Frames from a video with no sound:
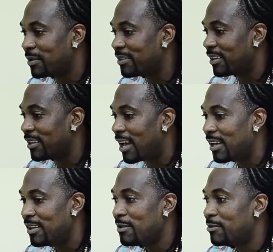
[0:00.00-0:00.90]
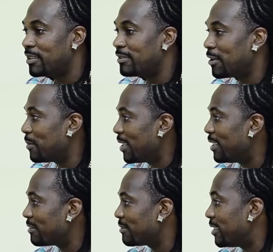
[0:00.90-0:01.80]
of thing that from the time we
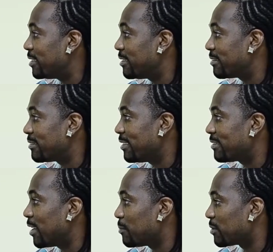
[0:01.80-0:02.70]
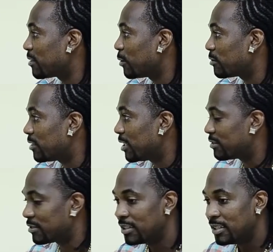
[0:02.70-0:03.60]
hit stage, just this Hypasounds
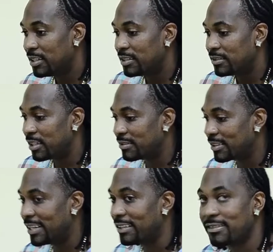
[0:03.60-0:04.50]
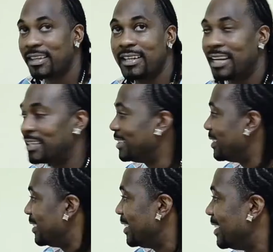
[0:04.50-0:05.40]
just kicks in
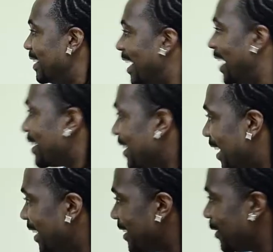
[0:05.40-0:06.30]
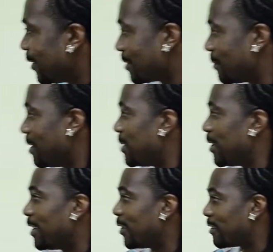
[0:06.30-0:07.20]
and you know, somebody be
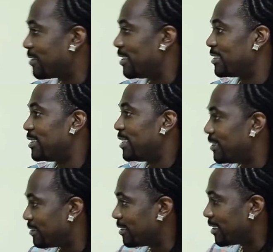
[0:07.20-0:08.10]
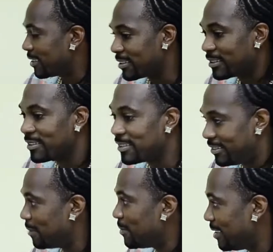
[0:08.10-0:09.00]
going on stage and then there's got a
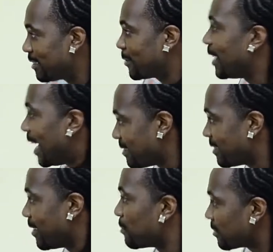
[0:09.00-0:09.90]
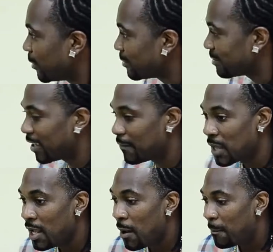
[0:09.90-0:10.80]
Damien just relaxes Hypasounds time.
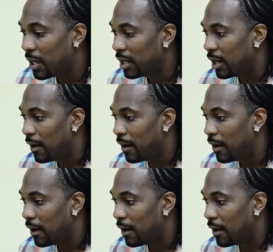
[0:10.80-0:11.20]
But